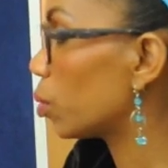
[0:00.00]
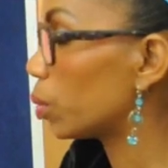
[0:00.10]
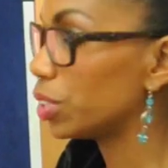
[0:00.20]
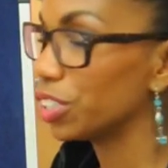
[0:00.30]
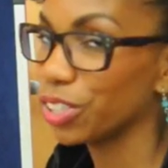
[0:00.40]

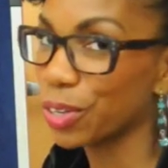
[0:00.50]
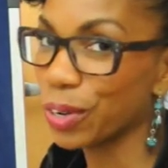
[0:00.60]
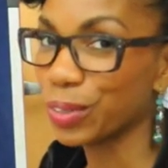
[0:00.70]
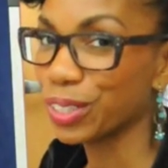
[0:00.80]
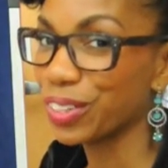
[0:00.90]
Wonder, do you know
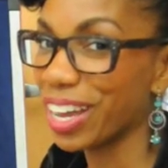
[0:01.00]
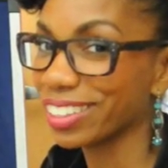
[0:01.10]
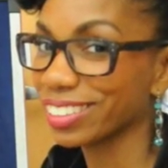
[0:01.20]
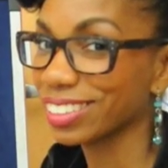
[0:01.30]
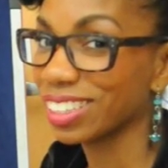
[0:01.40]
what we do
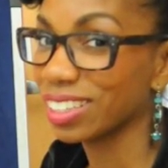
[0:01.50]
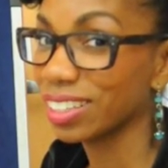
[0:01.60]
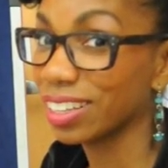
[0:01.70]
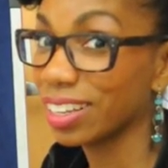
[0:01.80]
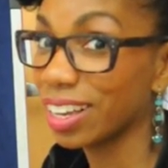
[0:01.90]
next?
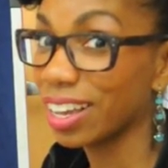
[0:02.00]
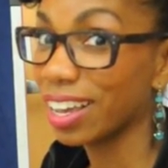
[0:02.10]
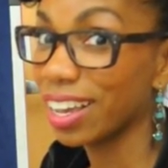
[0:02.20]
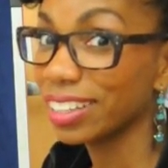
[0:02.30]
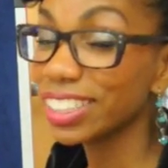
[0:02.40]

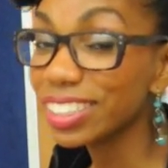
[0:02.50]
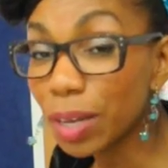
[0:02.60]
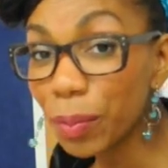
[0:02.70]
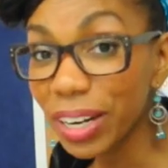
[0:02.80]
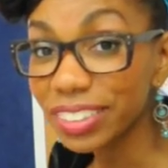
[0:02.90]
Did
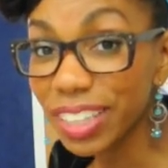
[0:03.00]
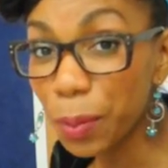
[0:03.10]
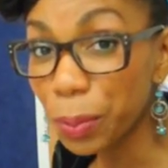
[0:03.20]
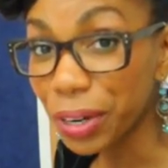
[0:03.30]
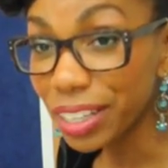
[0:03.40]
somebody
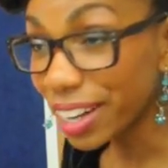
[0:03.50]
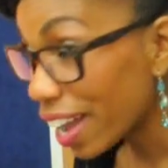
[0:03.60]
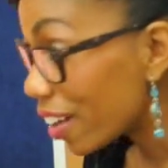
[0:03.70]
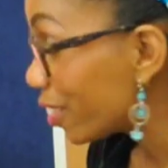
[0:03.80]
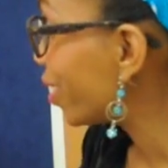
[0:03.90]
say bring
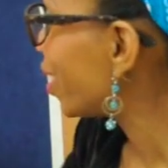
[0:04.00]
down?